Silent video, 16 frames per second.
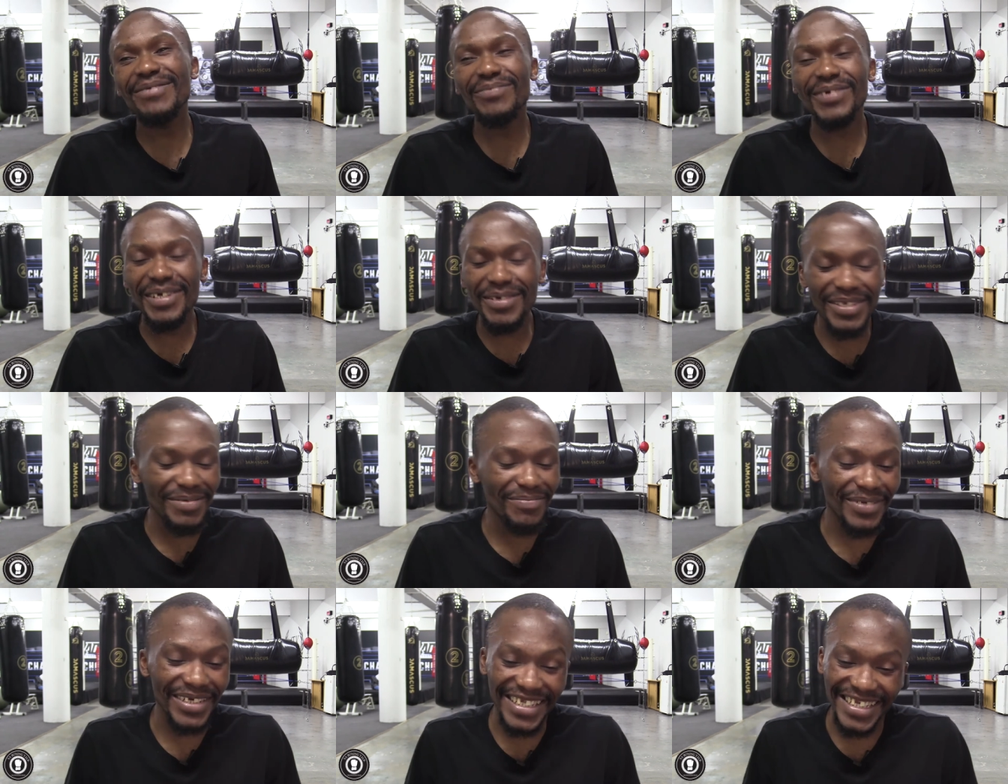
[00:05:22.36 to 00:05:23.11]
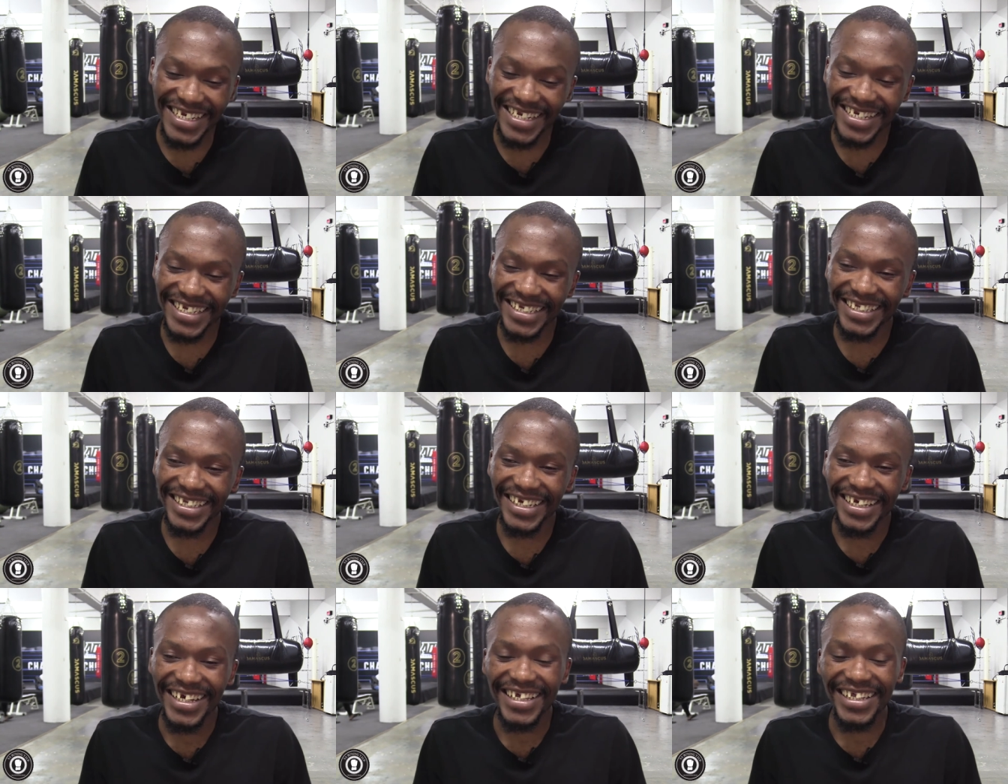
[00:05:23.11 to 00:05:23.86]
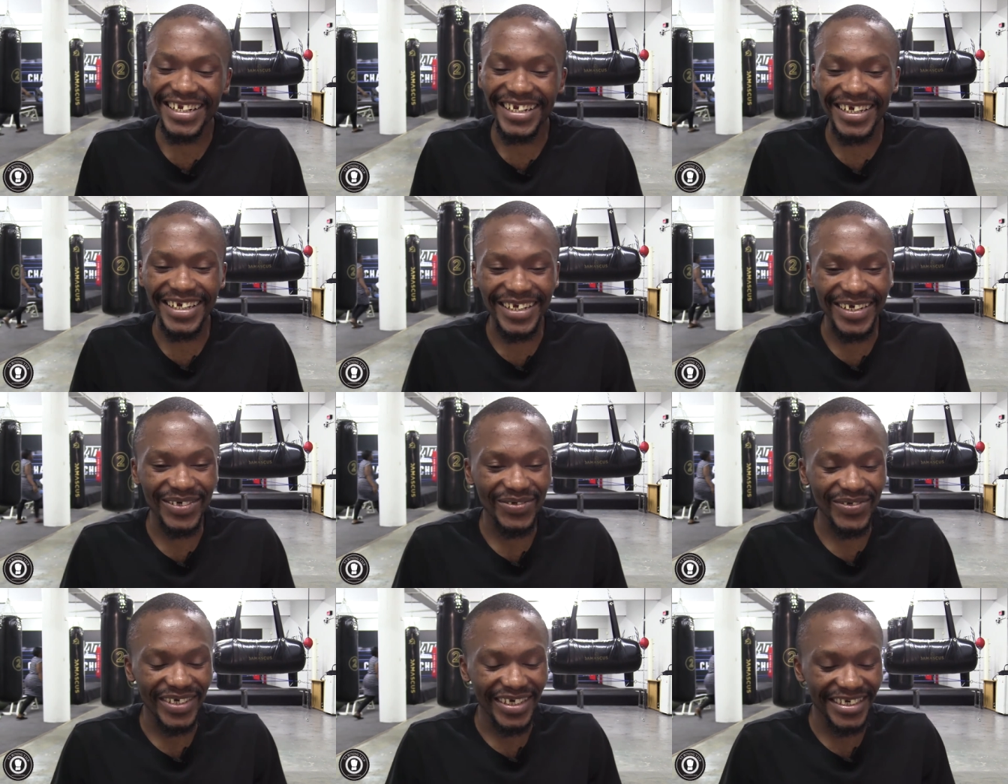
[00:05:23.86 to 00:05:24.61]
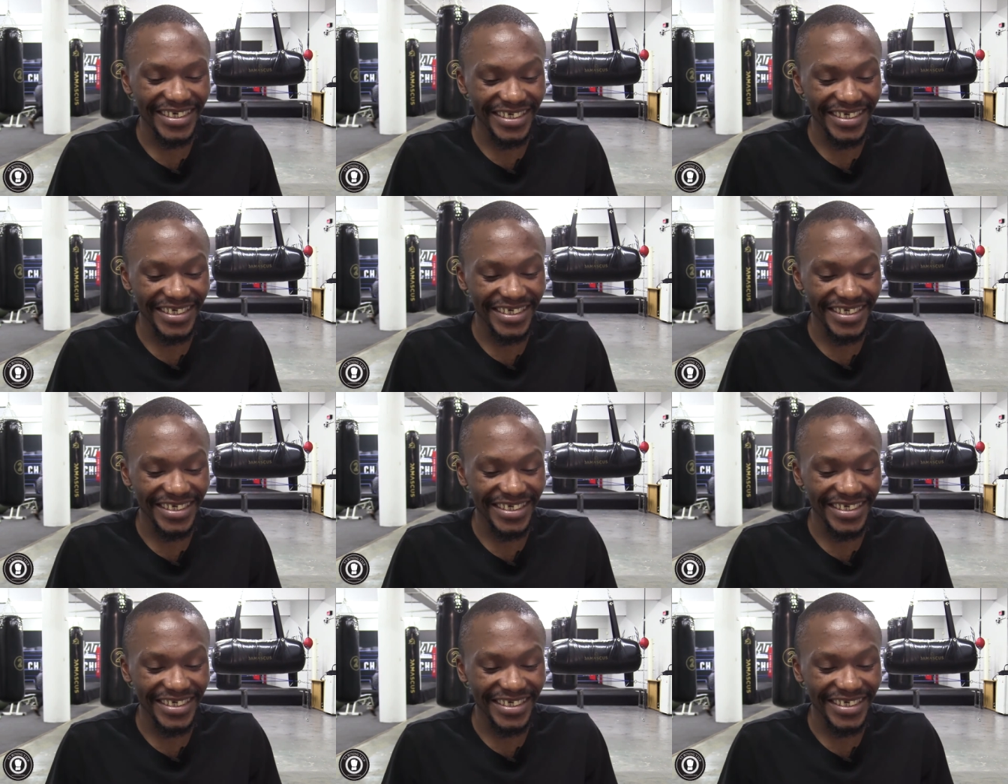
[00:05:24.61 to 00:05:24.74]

a, it's a prediction that I have.